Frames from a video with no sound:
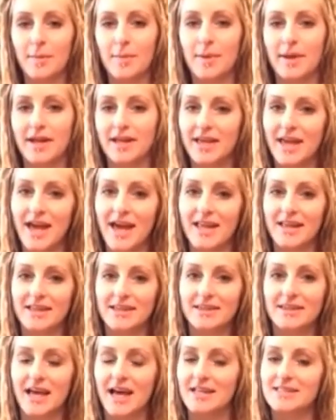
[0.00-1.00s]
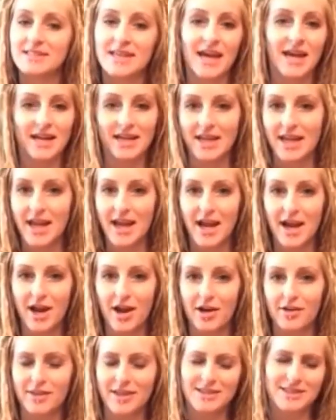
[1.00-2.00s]
But again, that's any
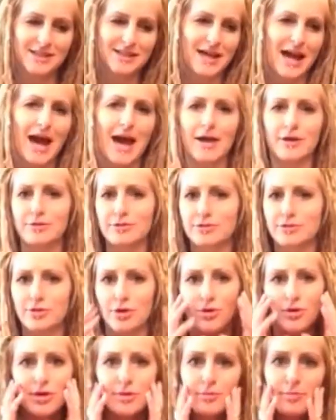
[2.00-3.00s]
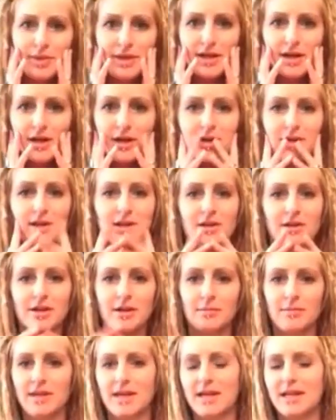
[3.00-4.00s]
hair. That's a guy who's growing a beard, you know what
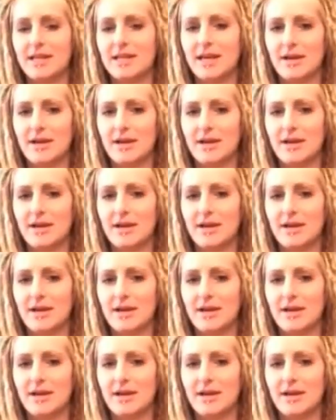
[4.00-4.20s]
I mean?